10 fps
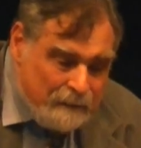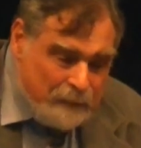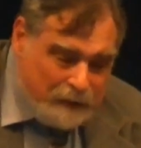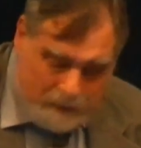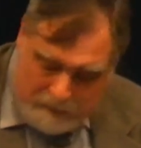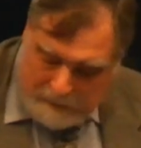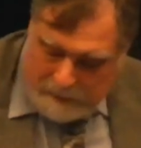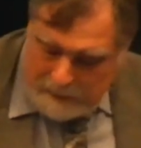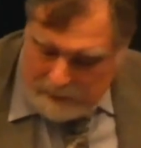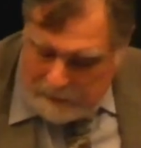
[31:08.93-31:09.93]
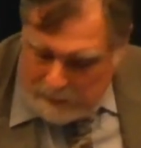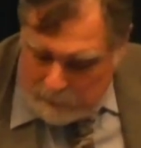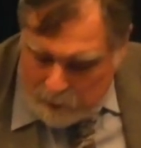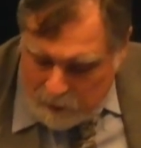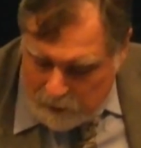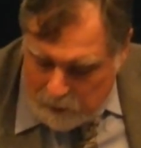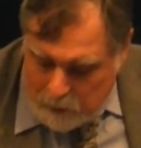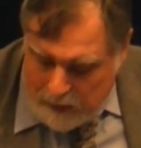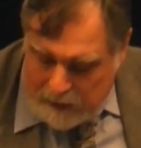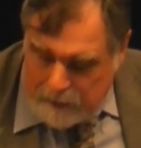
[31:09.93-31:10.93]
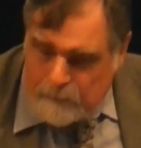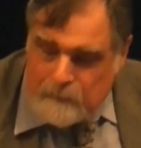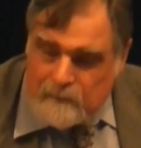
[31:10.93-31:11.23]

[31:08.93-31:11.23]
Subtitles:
But along the way,